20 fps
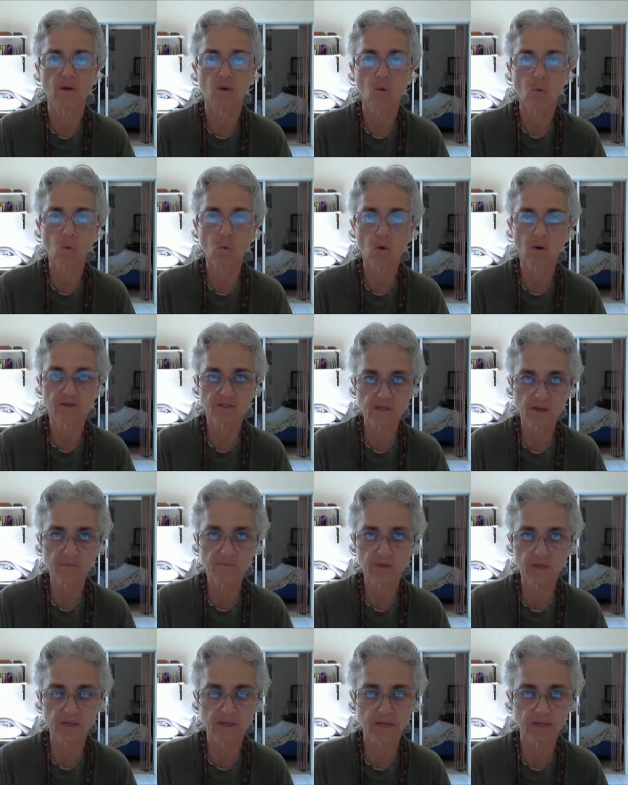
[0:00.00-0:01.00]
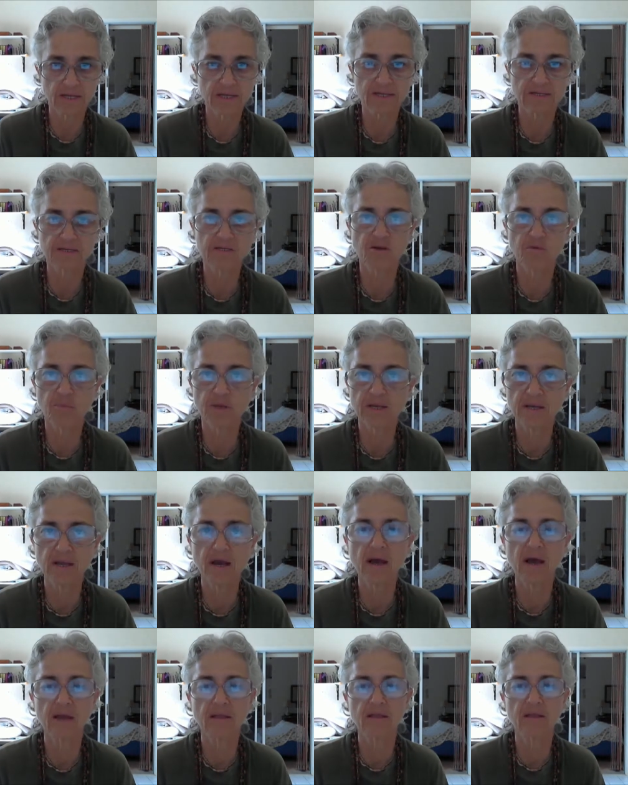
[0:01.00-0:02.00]
or something that needs to be
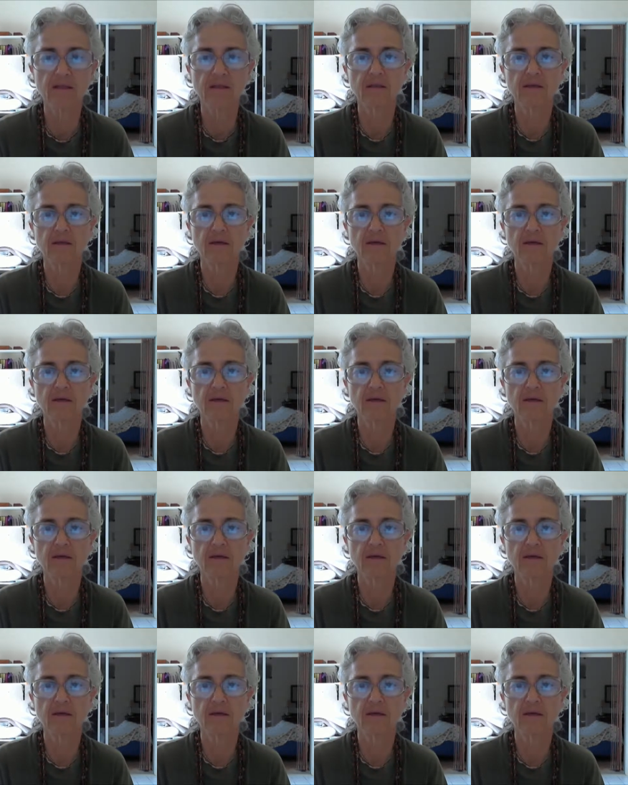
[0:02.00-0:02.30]
done